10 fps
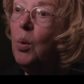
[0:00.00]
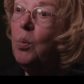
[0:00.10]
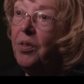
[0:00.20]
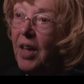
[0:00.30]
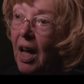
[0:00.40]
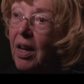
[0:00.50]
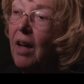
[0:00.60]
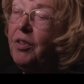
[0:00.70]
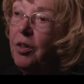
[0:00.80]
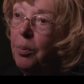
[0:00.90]
without
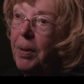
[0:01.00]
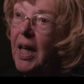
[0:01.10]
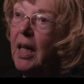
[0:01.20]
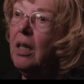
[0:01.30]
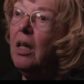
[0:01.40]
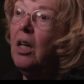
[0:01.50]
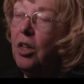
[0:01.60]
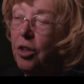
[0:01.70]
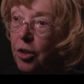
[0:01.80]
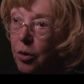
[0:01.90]
having to pay
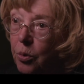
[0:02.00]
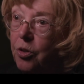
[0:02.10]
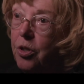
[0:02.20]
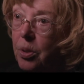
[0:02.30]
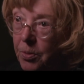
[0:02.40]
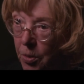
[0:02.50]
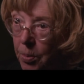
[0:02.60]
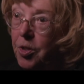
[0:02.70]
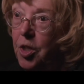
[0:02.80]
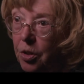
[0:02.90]
huge
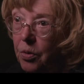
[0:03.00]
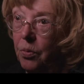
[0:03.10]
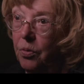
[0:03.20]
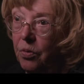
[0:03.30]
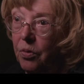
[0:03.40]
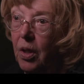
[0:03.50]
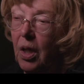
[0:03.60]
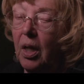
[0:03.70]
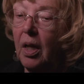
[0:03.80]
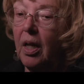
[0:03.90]
subscription dues.
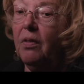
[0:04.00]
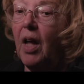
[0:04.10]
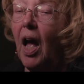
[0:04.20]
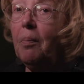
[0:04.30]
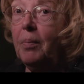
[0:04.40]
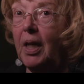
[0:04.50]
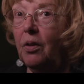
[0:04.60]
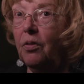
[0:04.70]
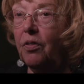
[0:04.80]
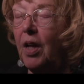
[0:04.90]
And that
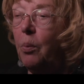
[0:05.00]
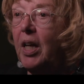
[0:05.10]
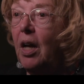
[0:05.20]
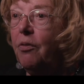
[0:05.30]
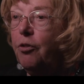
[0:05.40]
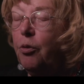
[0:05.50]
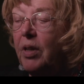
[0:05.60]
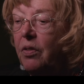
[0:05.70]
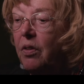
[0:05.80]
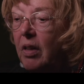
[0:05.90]
means that we have
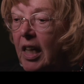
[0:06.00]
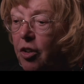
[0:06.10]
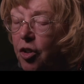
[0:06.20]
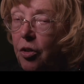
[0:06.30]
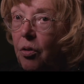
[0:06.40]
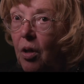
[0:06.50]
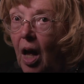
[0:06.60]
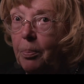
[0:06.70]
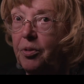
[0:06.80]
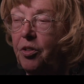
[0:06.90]
translational
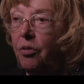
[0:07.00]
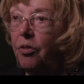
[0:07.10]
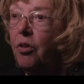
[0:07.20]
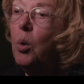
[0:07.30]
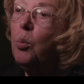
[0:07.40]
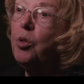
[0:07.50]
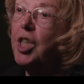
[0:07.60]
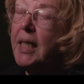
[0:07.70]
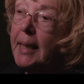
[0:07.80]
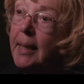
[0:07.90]
options
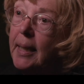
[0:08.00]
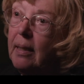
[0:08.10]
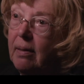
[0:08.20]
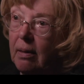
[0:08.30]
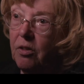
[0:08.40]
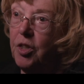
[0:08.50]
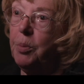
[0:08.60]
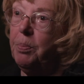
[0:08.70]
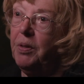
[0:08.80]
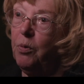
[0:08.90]
which didn't
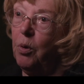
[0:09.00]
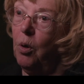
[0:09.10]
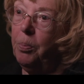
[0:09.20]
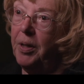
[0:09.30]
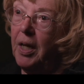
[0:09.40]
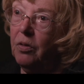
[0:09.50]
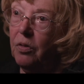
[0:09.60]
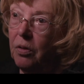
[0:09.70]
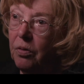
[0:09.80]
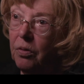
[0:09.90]
exist before open
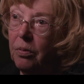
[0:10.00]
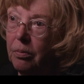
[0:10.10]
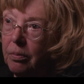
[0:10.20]
access.